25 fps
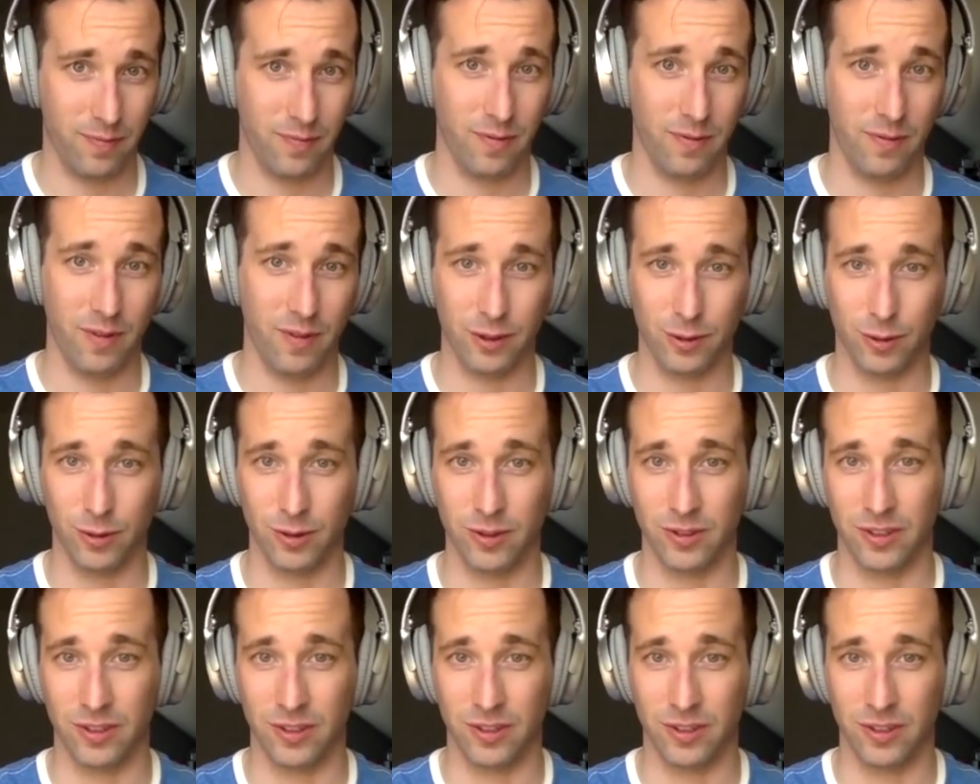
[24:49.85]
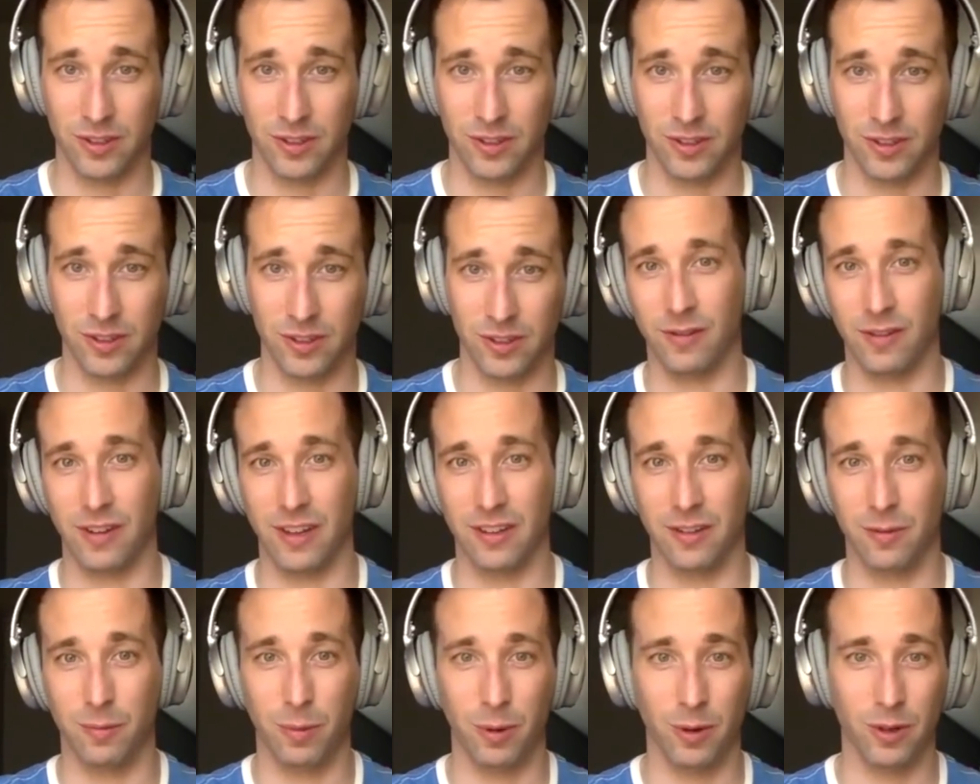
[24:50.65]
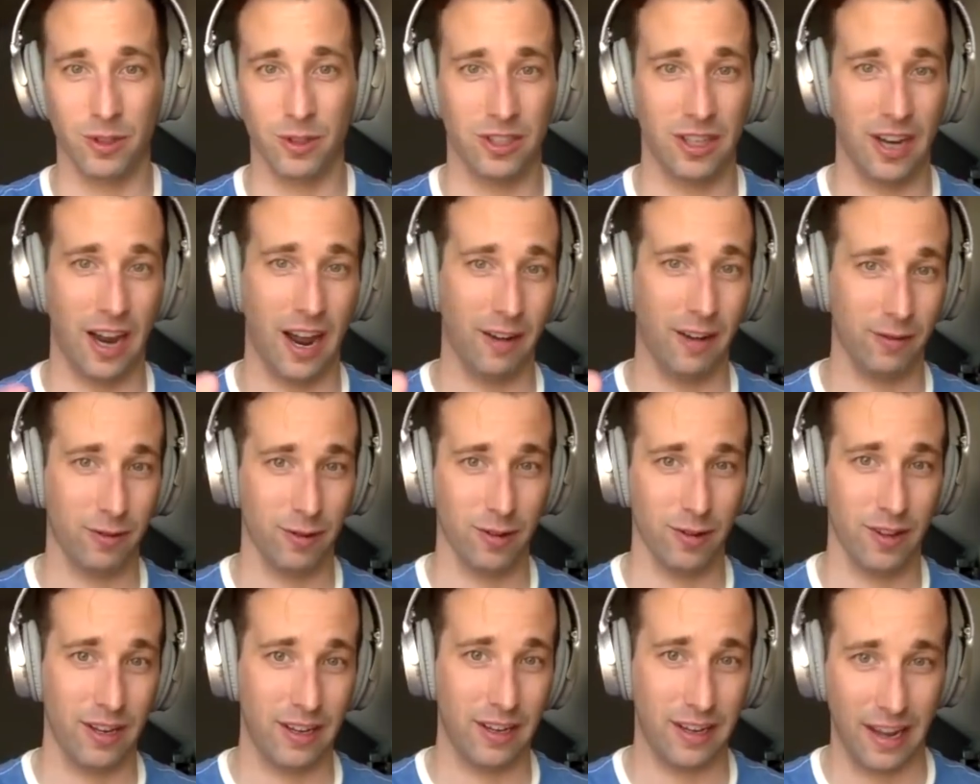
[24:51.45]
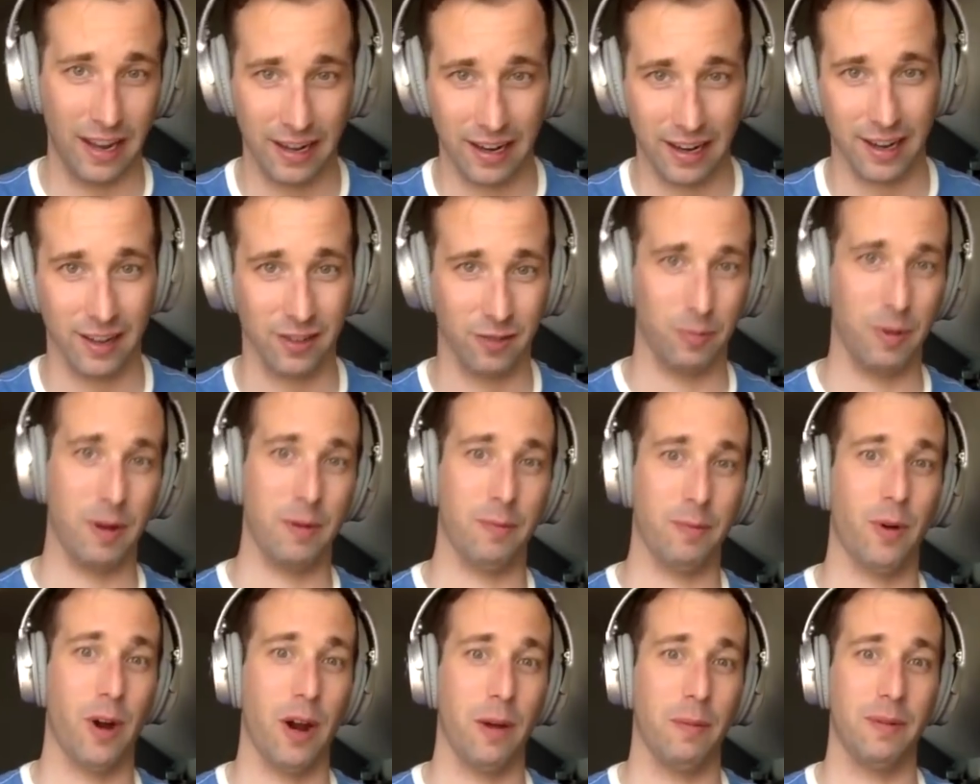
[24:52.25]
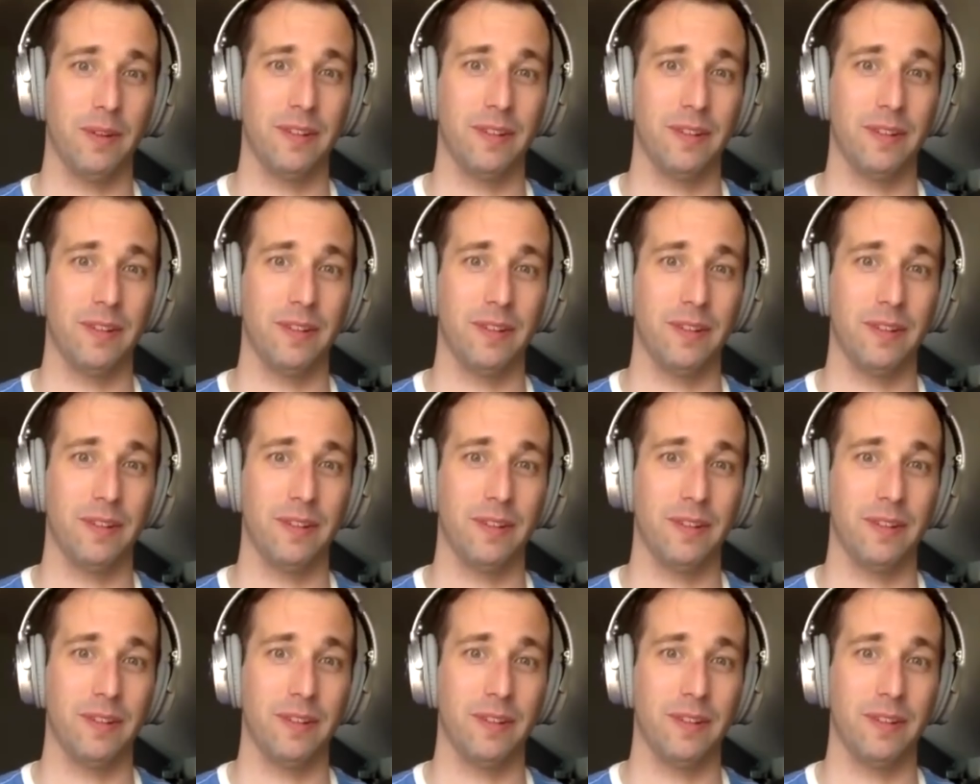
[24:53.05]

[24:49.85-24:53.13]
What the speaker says: visualization sort of gets pushed after the data has been prepped.